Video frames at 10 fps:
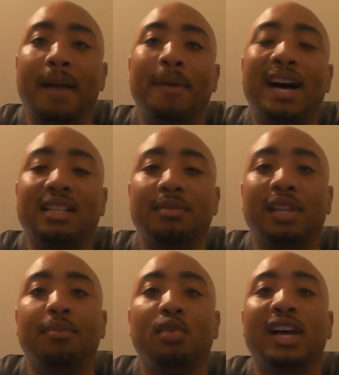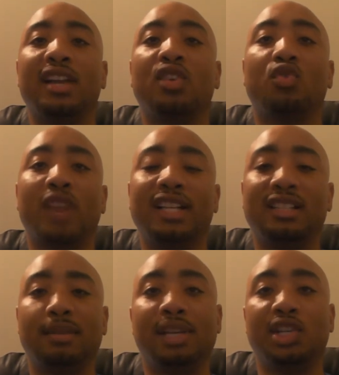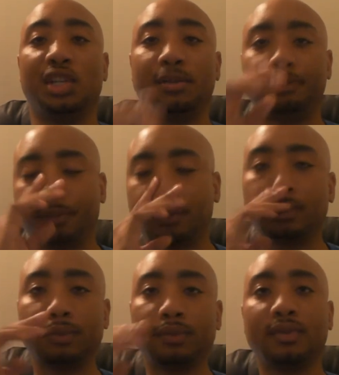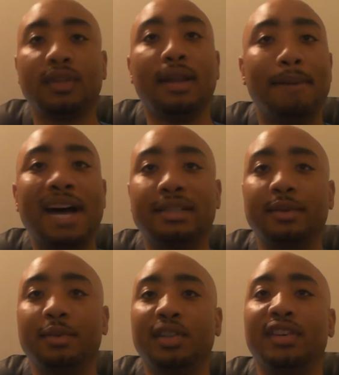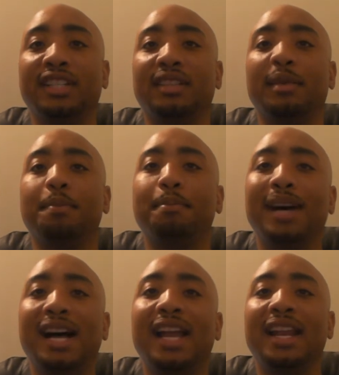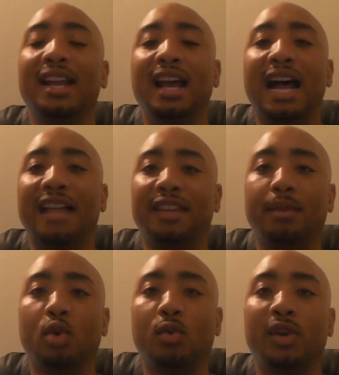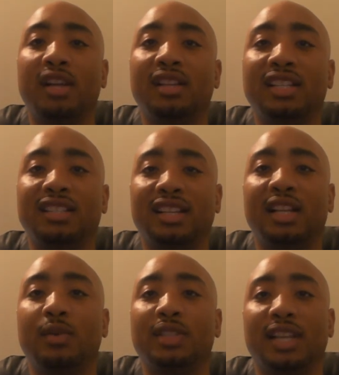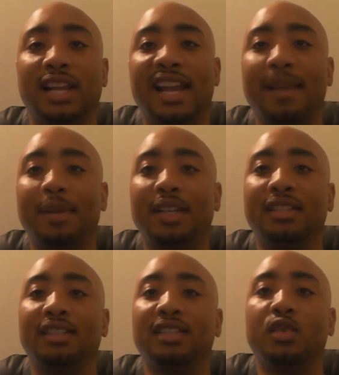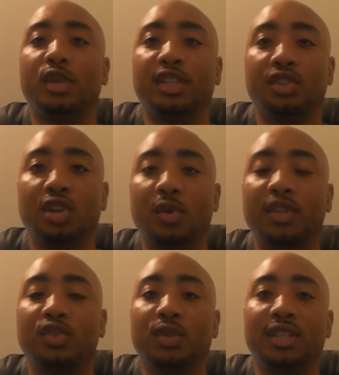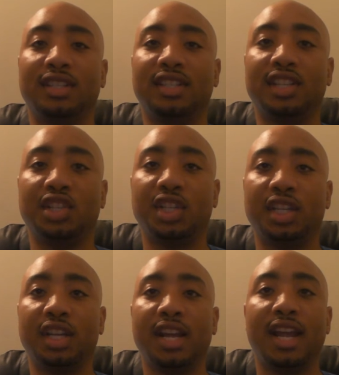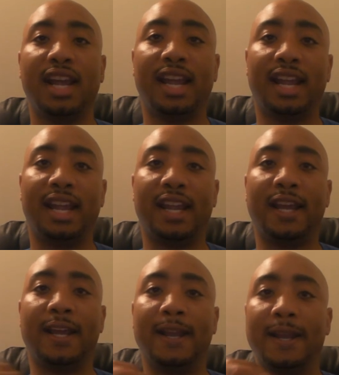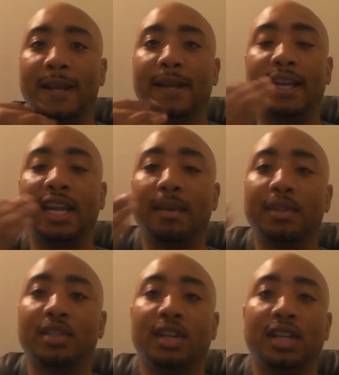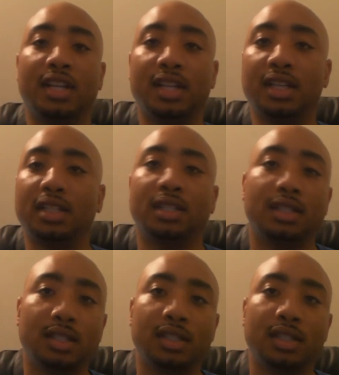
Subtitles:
possibly pull out a great submission. But I think more realistically what's going to happen is it's going to go into a decision. And Kim is going to